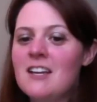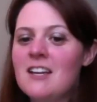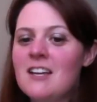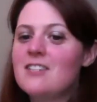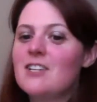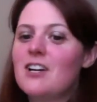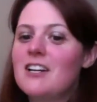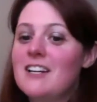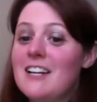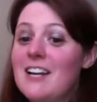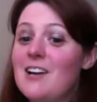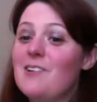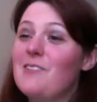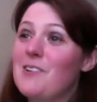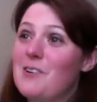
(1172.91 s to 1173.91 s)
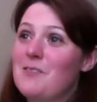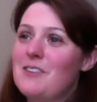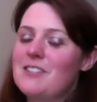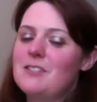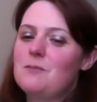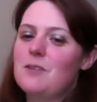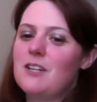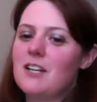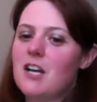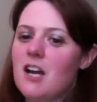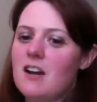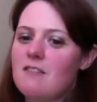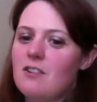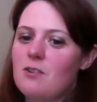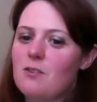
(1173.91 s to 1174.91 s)
now starting to get warm. It's been
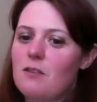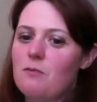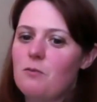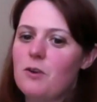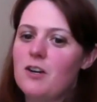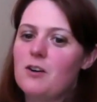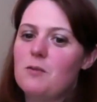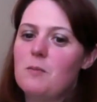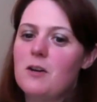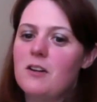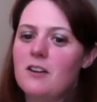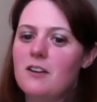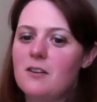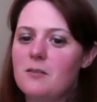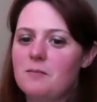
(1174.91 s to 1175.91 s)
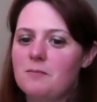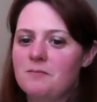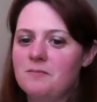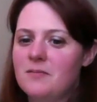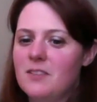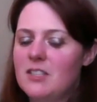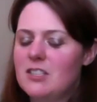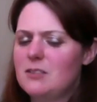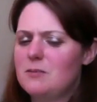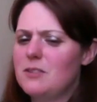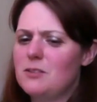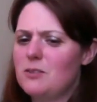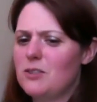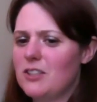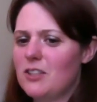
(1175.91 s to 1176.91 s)
kind of a rough winter, but it's just
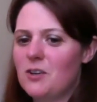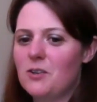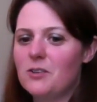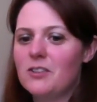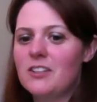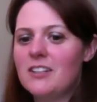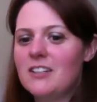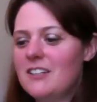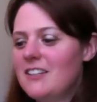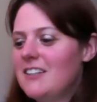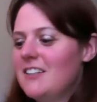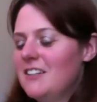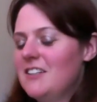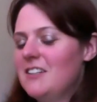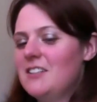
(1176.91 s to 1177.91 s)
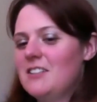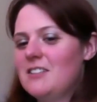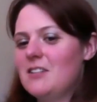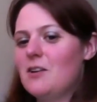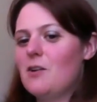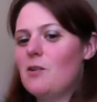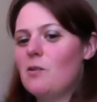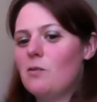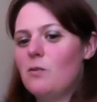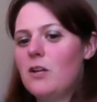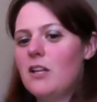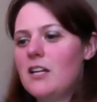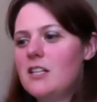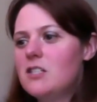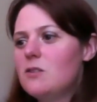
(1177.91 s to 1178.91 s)
been really cold. So we
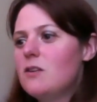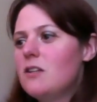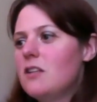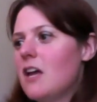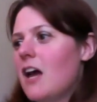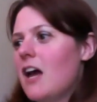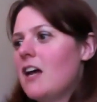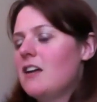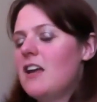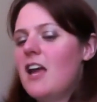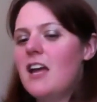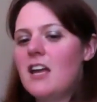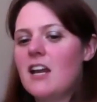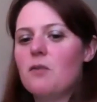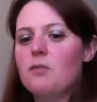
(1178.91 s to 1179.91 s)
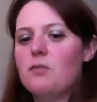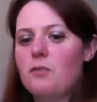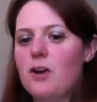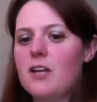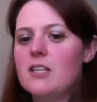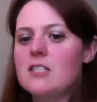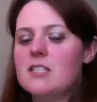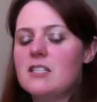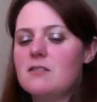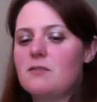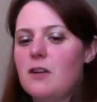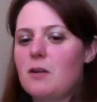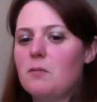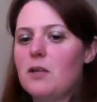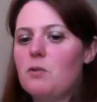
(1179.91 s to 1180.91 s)
like doing that and hanging out with friends and
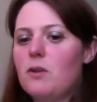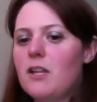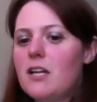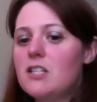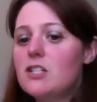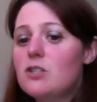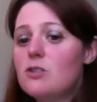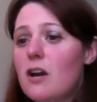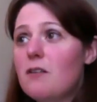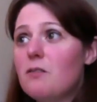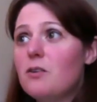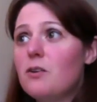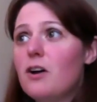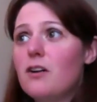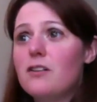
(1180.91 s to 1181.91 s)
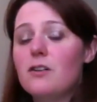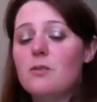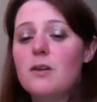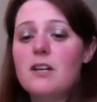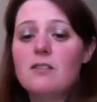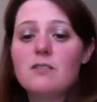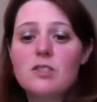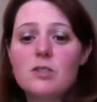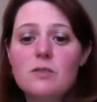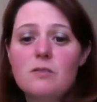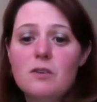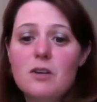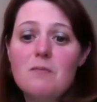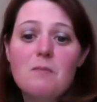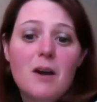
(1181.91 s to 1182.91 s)
family. We like to travel, although we don't do it
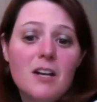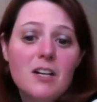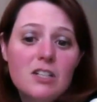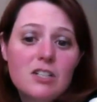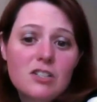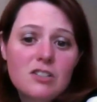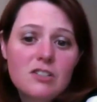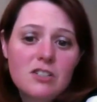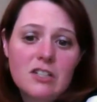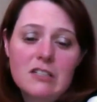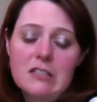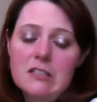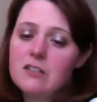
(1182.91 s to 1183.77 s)
very much just